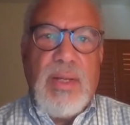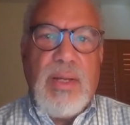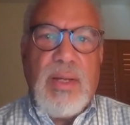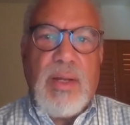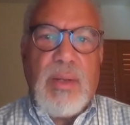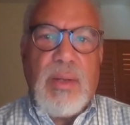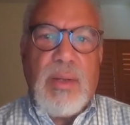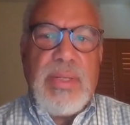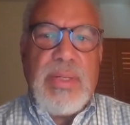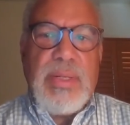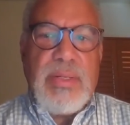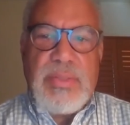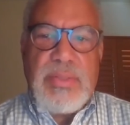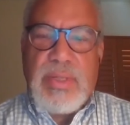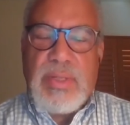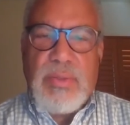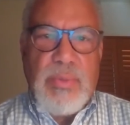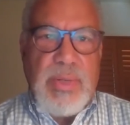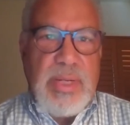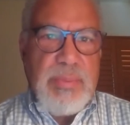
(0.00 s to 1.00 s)
Um, it is a
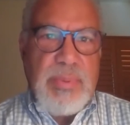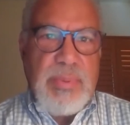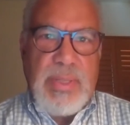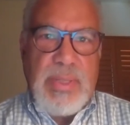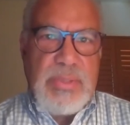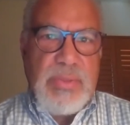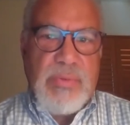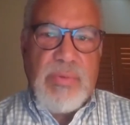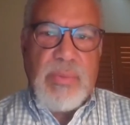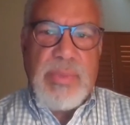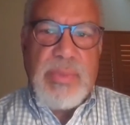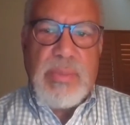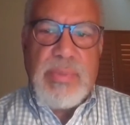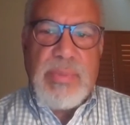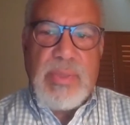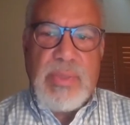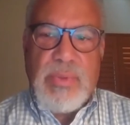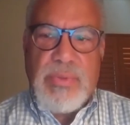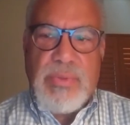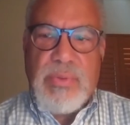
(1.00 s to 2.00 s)
great pleasure for me to be
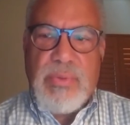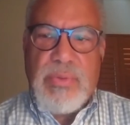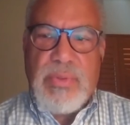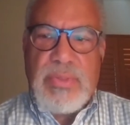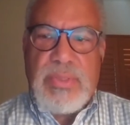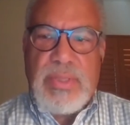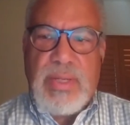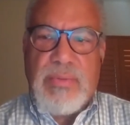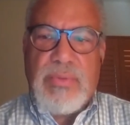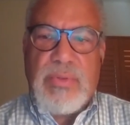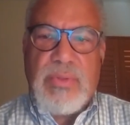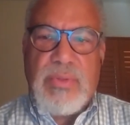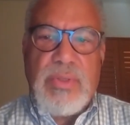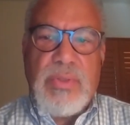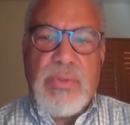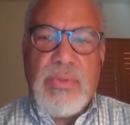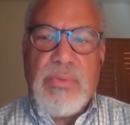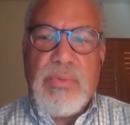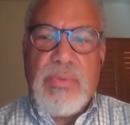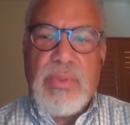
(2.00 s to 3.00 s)
with you this
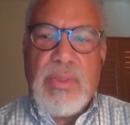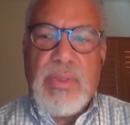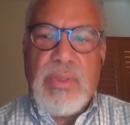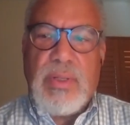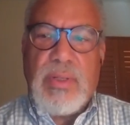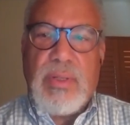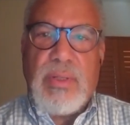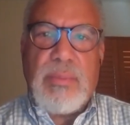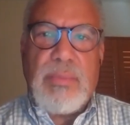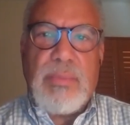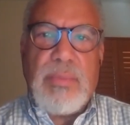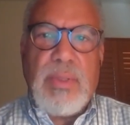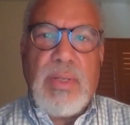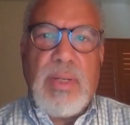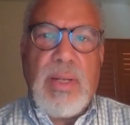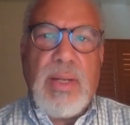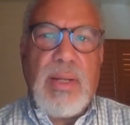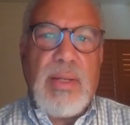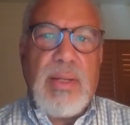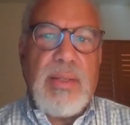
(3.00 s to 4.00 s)
afternoon. Um,
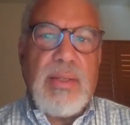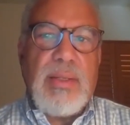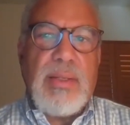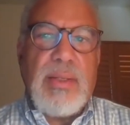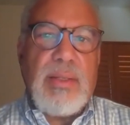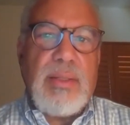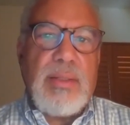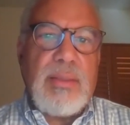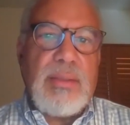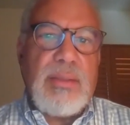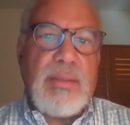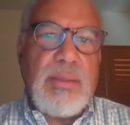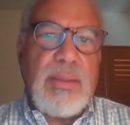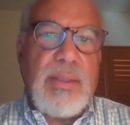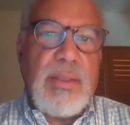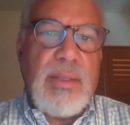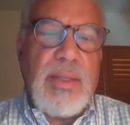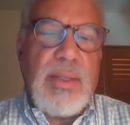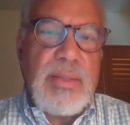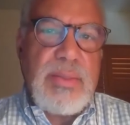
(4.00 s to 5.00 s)
I, uh,
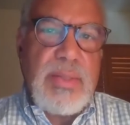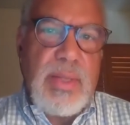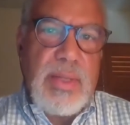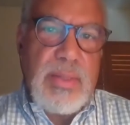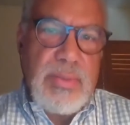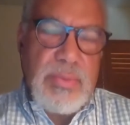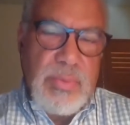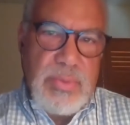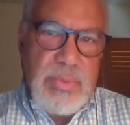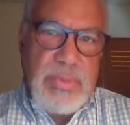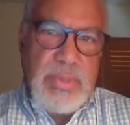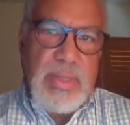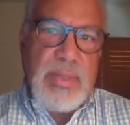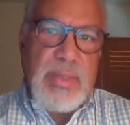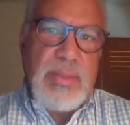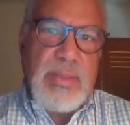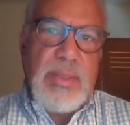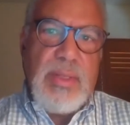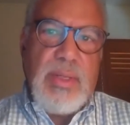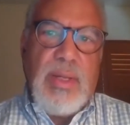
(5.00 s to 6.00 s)
as, as was said,
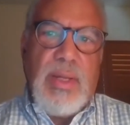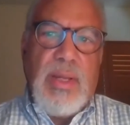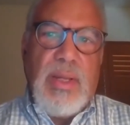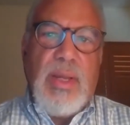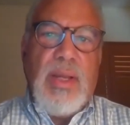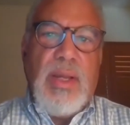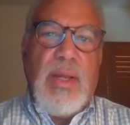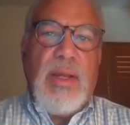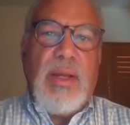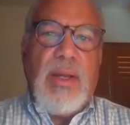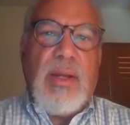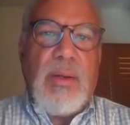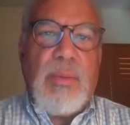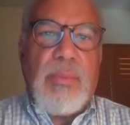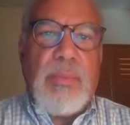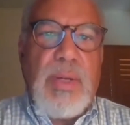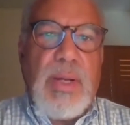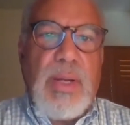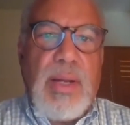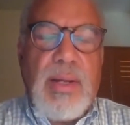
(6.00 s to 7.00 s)
um,
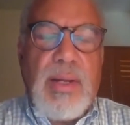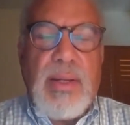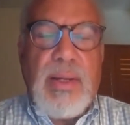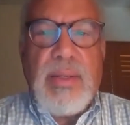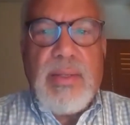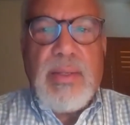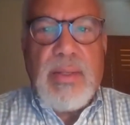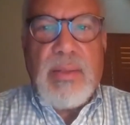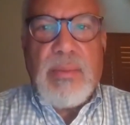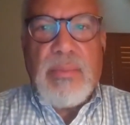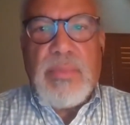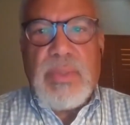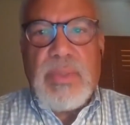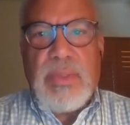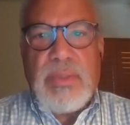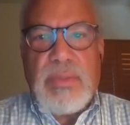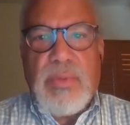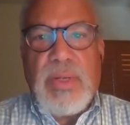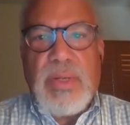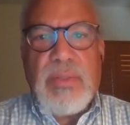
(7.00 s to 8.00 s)
I am the
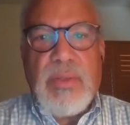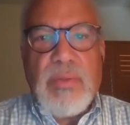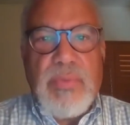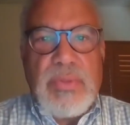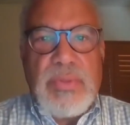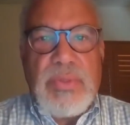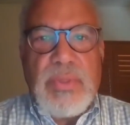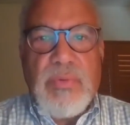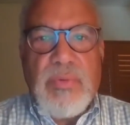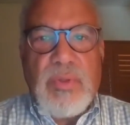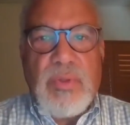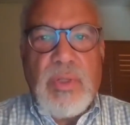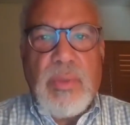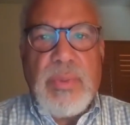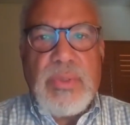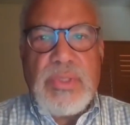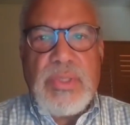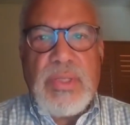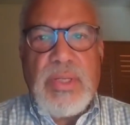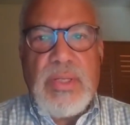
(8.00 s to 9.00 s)
director of the Center for Global
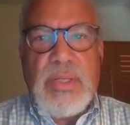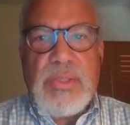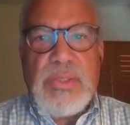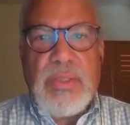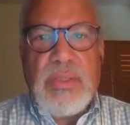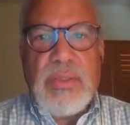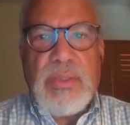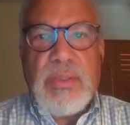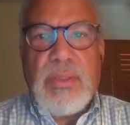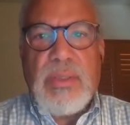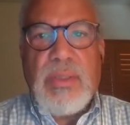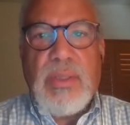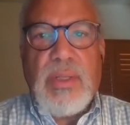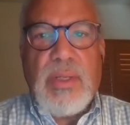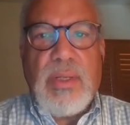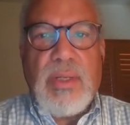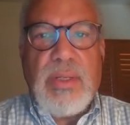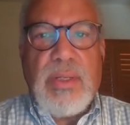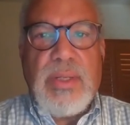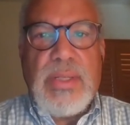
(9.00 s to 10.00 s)
Education
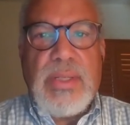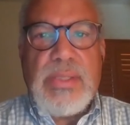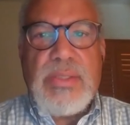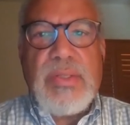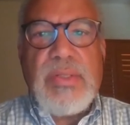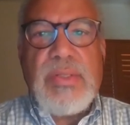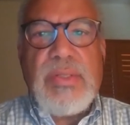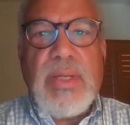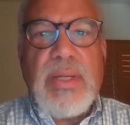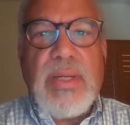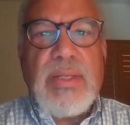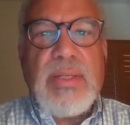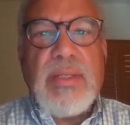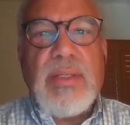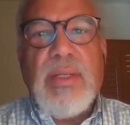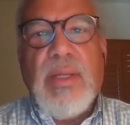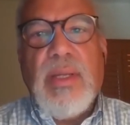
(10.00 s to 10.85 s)
uh, at Asia Society,